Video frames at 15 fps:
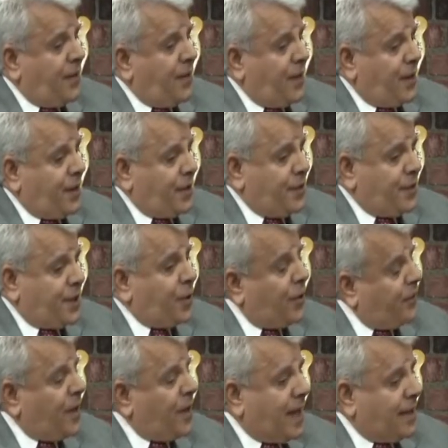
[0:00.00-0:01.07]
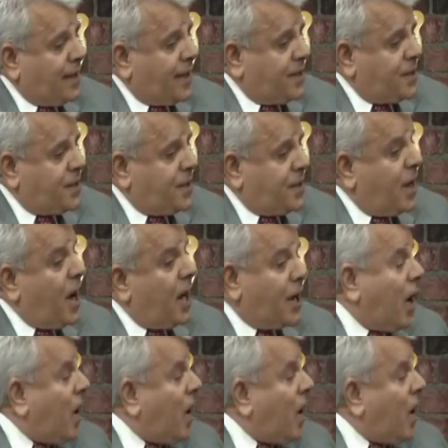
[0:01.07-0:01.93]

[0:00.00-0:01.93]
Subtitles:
there's an awful lot that's gone